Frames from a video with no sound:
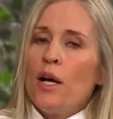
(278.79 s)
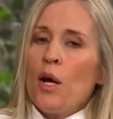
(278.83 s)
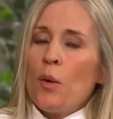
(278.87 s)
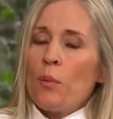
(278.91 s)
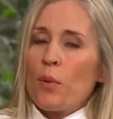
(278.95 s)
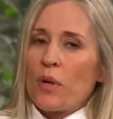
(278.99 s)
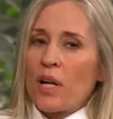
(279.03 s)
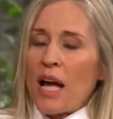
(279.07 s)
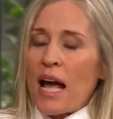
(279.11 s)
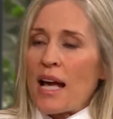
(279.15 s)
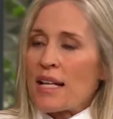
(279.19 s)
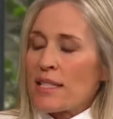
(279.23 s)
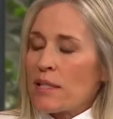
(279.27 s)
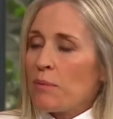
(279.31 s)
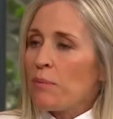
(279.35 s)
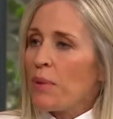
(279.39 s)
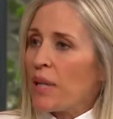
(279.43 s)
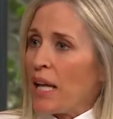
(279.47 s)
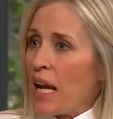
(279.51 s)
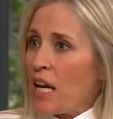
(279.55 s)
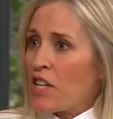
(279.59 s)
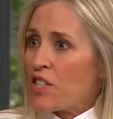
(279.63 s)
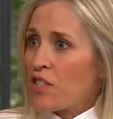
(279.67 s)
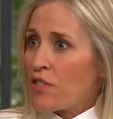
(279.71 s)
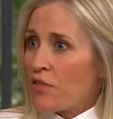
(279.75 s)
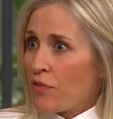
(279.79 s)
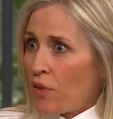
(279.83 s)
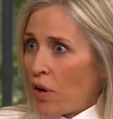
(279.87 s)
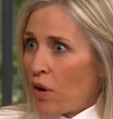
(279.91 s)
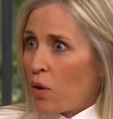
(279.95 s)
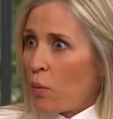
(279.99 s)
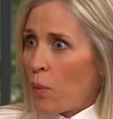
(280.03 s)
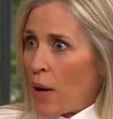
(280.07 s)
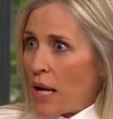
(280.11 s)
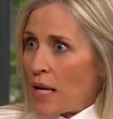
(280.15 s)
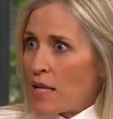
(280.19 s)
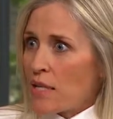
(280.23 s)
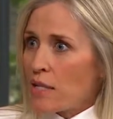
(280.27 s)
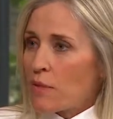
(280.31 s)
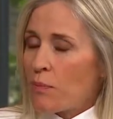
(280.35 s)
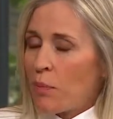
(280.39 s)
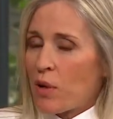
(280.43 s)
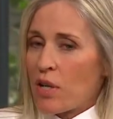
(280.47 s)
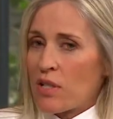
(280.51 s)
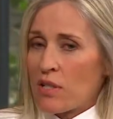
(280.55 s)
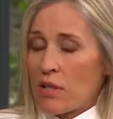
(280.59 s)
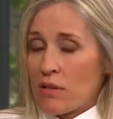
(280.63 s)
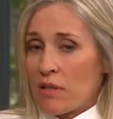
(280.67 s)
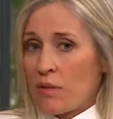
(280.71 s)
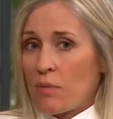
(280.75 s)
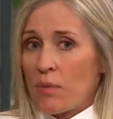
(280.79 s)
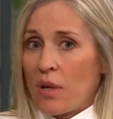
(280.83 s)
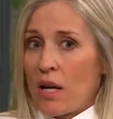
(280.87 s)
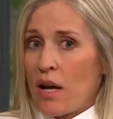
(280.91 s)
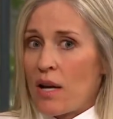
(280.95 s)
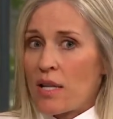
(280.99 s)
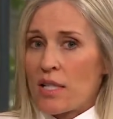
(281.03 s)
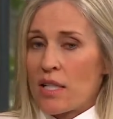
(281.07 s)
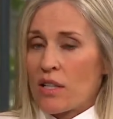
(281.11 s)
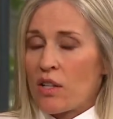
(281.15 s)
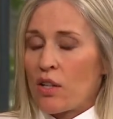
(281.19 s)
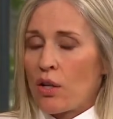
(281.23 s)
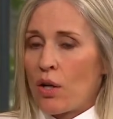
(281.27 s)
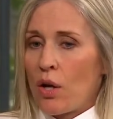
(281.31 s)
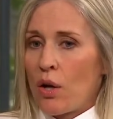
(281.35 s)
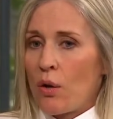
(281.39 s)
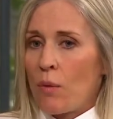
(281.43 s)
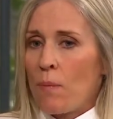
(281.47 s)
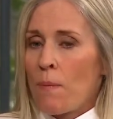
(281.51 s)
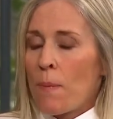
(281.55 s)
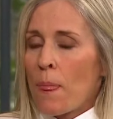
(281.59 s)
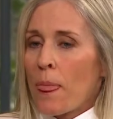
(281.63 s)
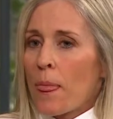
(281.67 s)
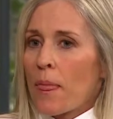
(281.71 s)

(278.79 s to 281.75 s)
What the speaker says: But it has implications for our weight, because it's something I didn't know.